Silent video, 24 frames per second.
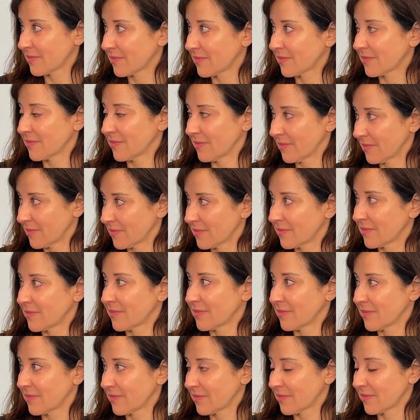
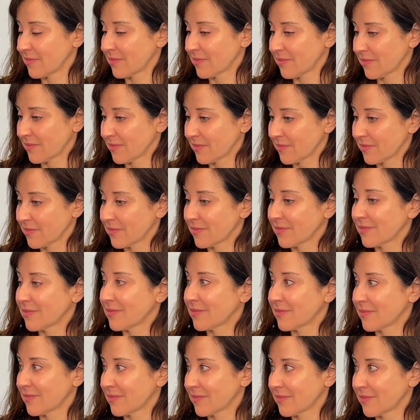
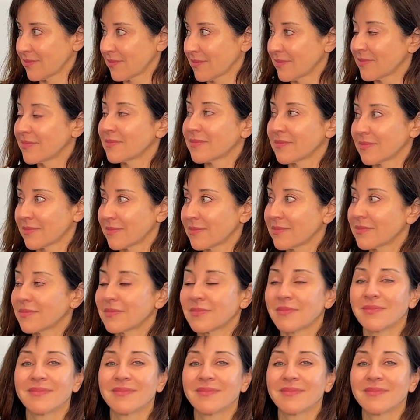(not speaking)